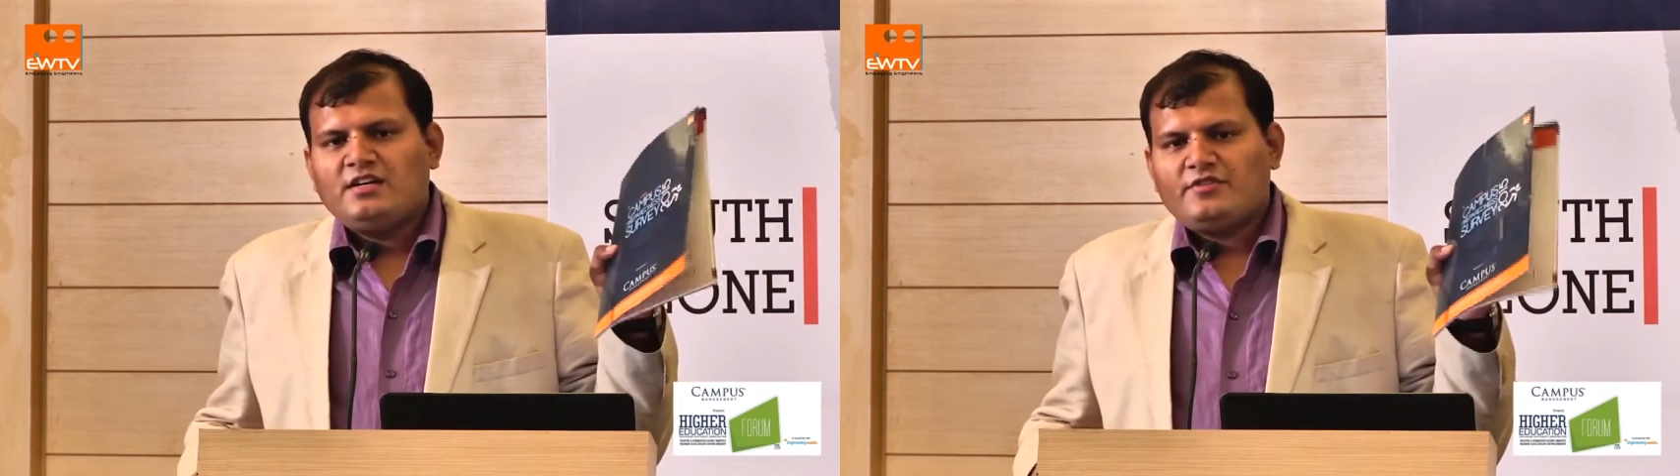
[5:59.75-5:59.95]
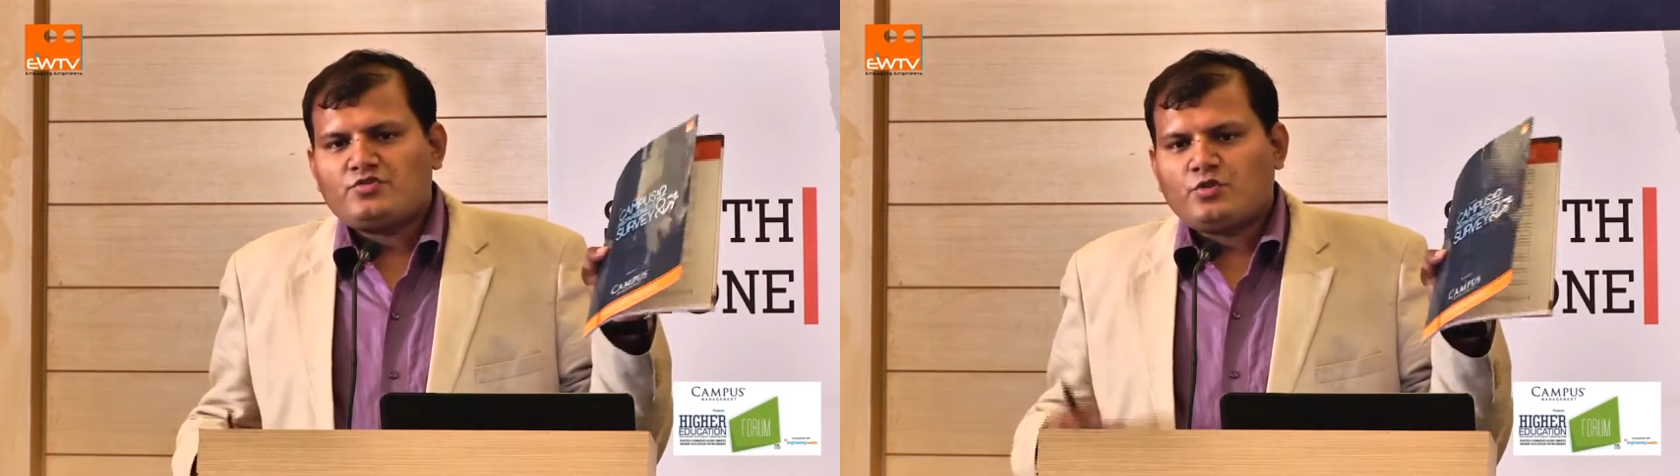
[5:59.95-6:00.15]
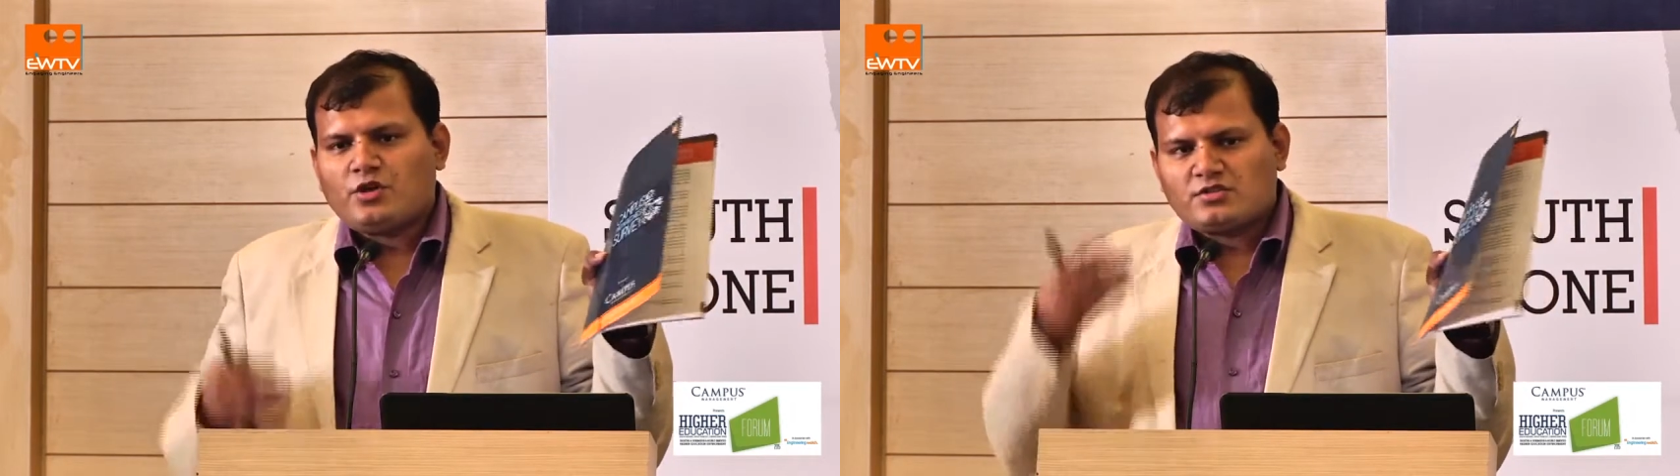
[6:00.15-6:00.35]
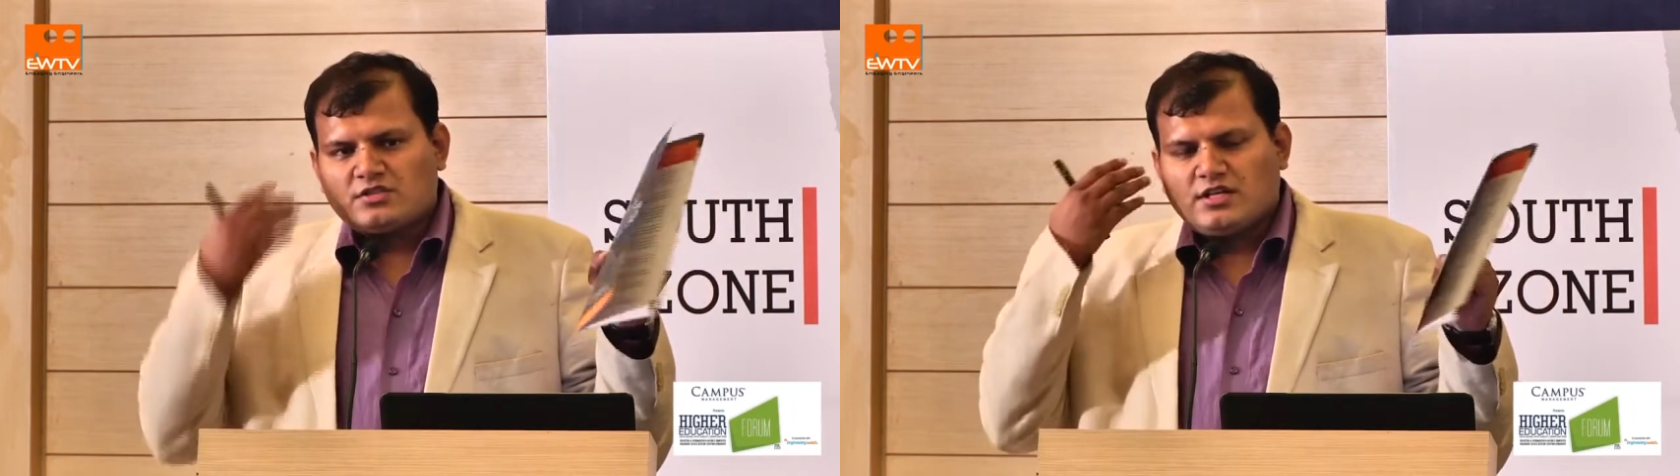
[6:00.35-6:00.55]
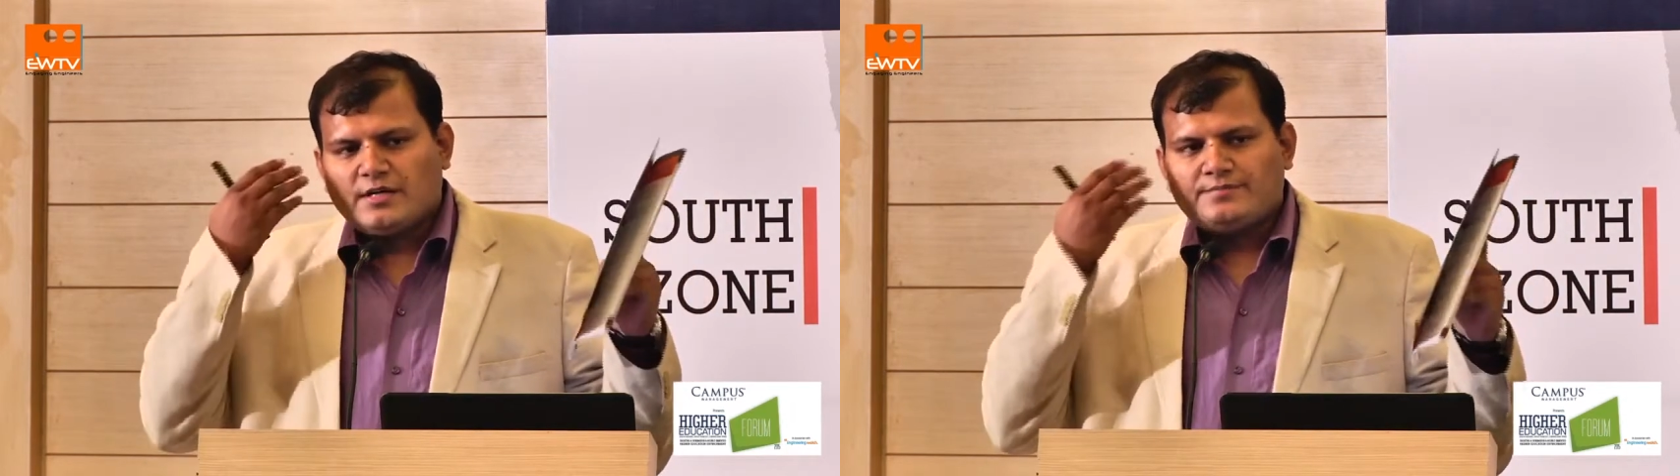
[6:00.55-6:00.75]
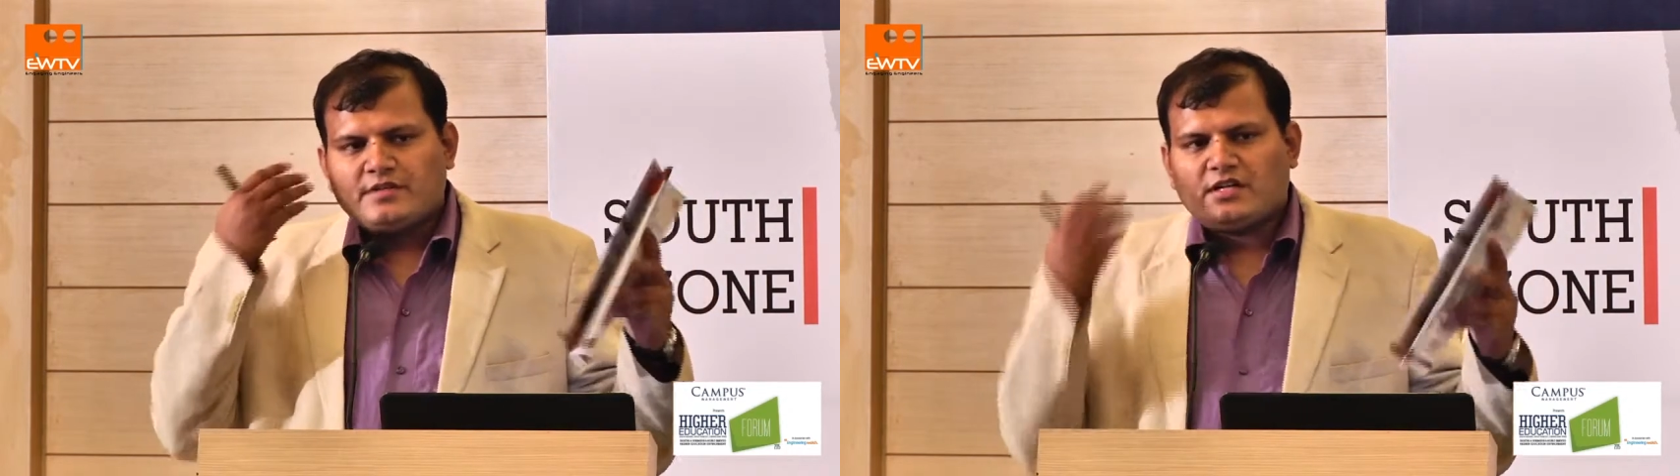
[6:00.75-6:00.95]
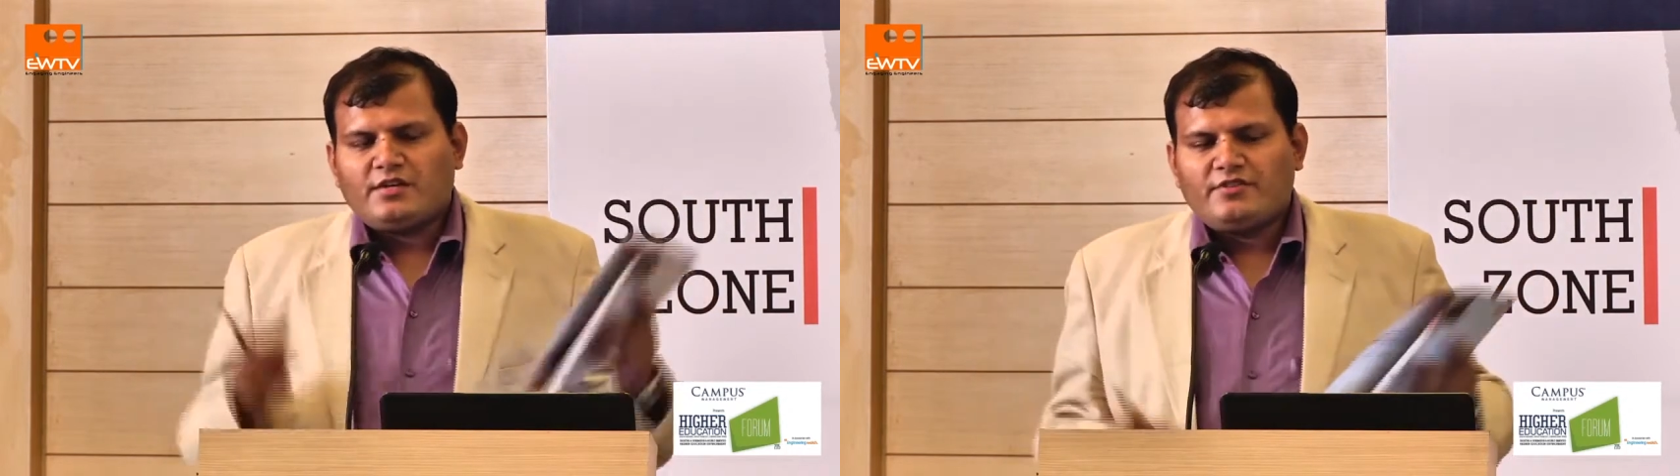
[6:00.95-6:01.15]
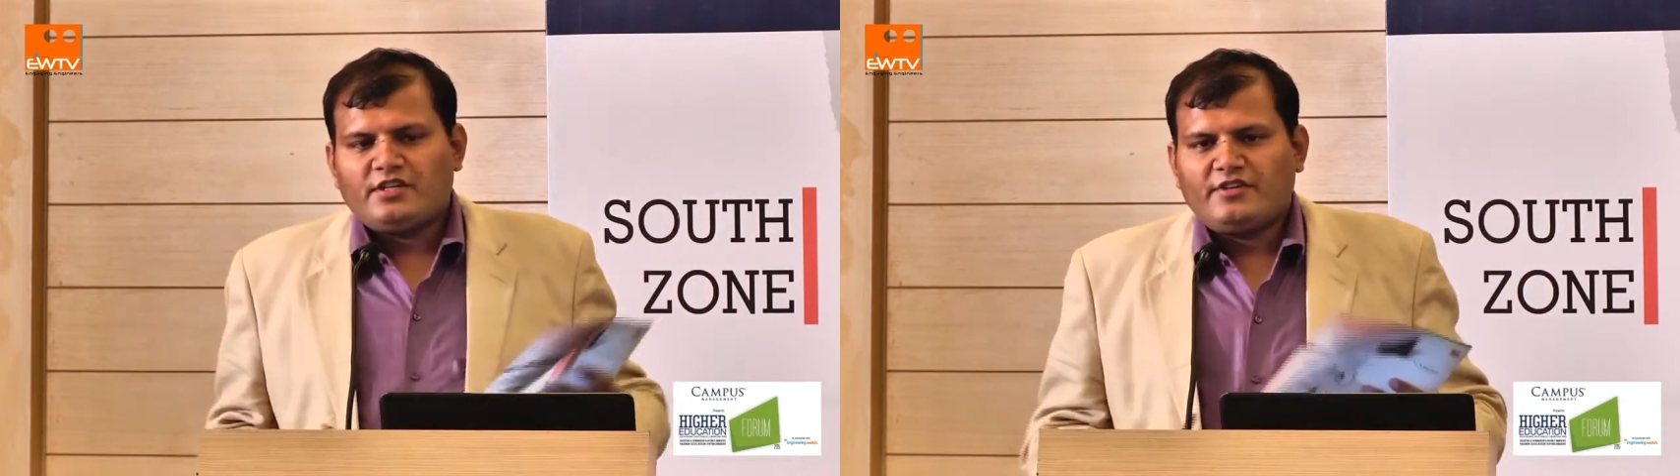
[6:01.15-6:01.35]
which was
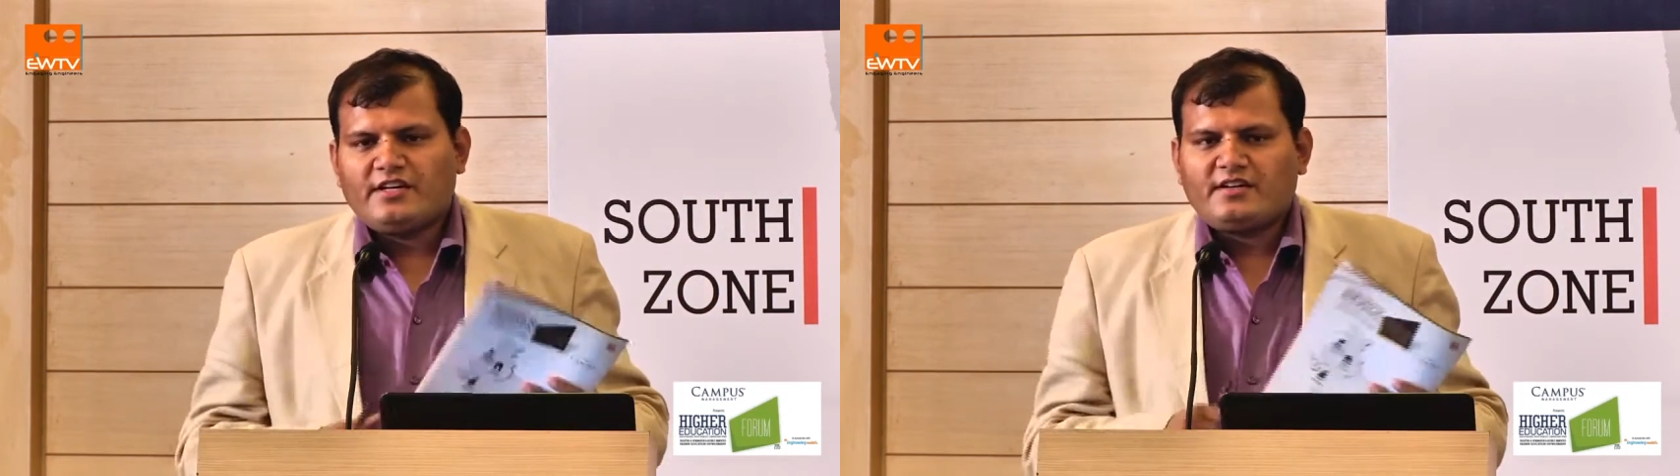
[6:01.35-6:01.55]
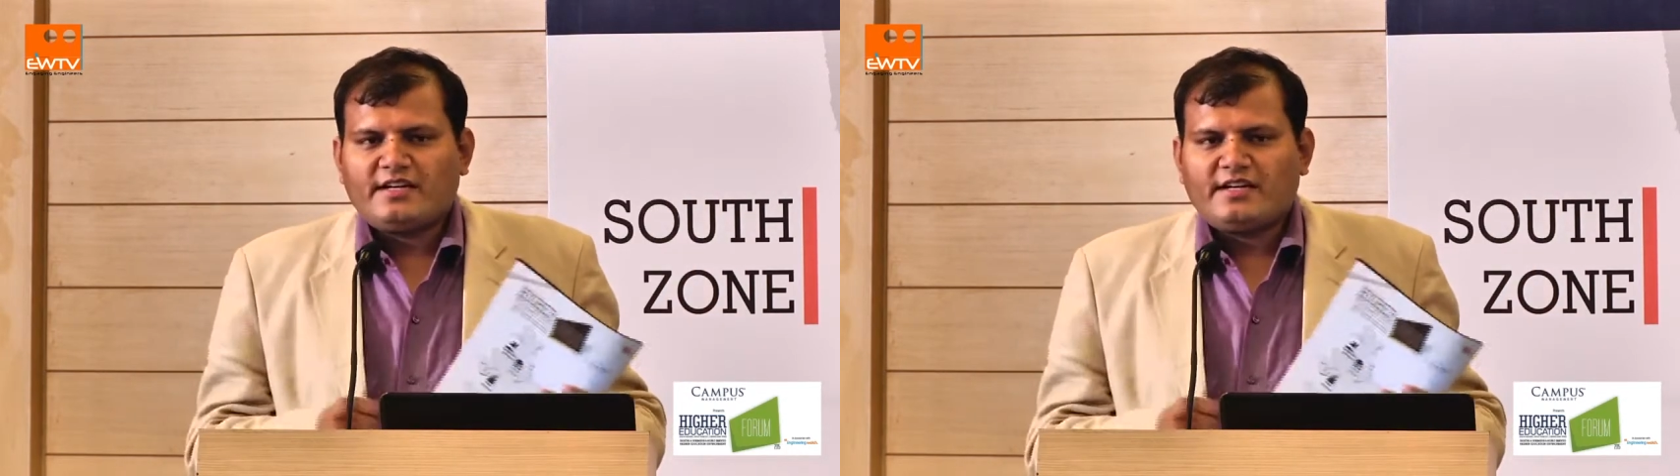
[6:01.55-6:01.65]
where